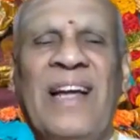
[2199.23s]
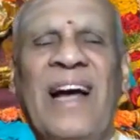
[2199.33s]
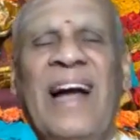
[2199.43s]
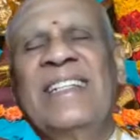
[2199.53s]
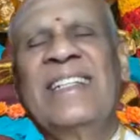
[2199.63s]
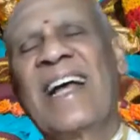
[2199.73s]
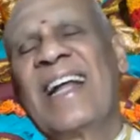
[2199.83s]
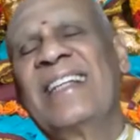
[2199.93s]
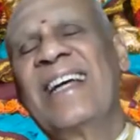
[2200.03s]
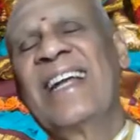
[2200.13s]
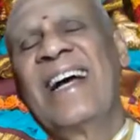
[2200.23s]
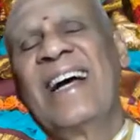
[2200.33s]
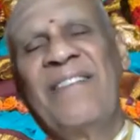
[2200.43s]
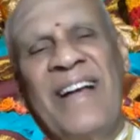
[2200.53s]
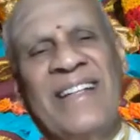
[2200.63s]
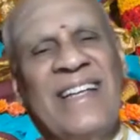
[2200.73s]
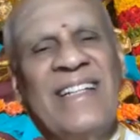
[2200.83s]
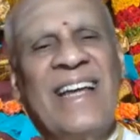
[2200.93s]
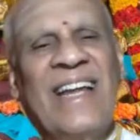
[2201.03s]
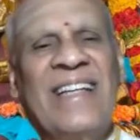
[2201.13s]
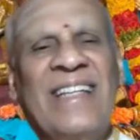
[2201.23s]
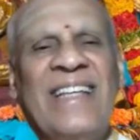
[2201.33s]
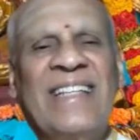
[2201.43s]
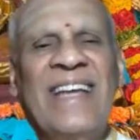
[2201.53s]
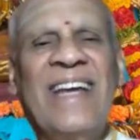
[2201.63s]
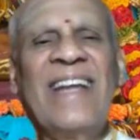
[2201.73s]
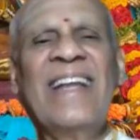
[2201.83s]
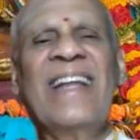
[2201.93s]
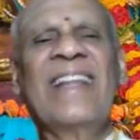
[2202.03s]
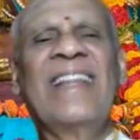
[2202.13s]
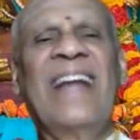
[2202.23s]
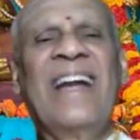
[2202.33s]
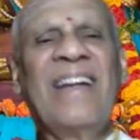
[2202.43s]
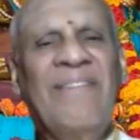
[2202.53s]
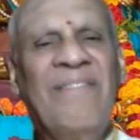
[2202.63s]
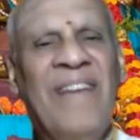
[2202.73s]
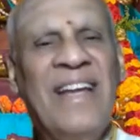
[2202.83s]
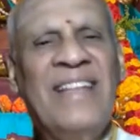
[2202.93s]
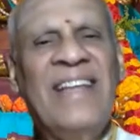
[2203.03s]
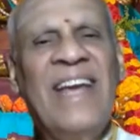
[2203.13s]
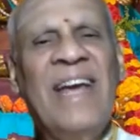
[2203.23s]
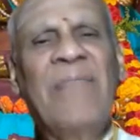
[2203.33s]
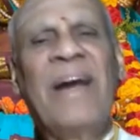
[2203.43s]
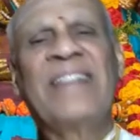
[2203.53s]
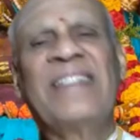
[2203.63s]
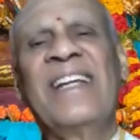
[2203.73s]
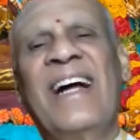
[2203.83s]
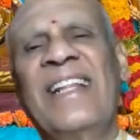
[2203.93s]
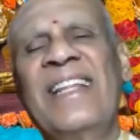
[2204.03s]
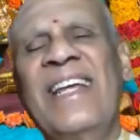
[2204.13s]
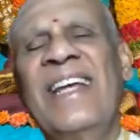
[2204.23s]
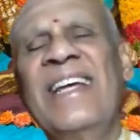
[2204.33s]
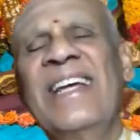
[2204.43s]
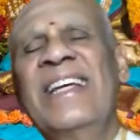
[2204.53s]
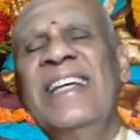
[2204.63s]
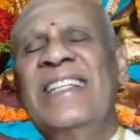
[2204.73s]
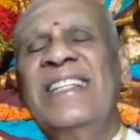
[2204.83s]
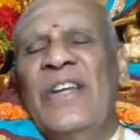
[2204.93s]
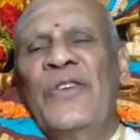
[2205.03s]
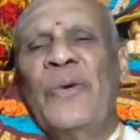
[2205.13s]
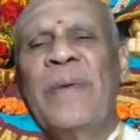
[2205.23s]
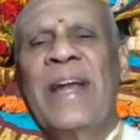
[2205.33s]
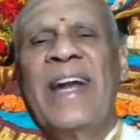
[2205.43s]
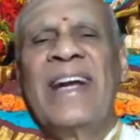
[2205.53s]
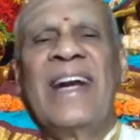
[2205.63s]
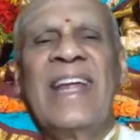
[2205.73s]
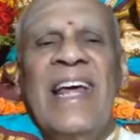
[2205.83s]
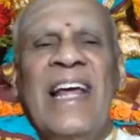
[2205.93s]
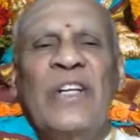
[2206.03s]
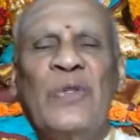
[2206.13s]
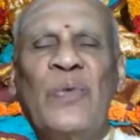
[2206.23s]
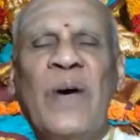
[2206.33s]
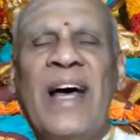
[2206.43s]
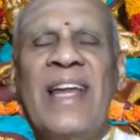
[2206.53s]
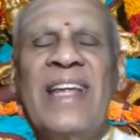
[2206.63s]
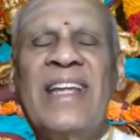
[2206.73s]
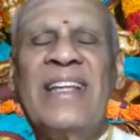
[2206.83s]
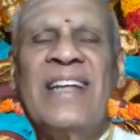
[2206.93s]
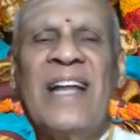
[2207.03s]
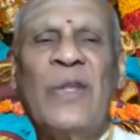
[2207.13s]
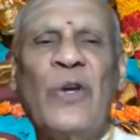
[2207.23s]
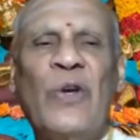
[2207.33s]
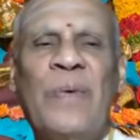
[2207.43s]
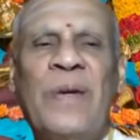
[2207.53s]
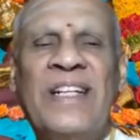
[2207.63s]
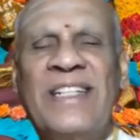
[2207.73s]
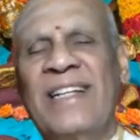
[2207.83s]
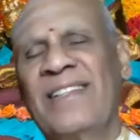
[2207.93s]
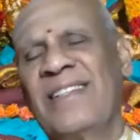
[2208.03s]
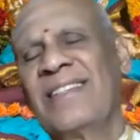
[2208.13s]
And Shankaracharya and Vyasacharya, they say that very same Archiradi is enumerated elsewhere in Chandogya Upanishad.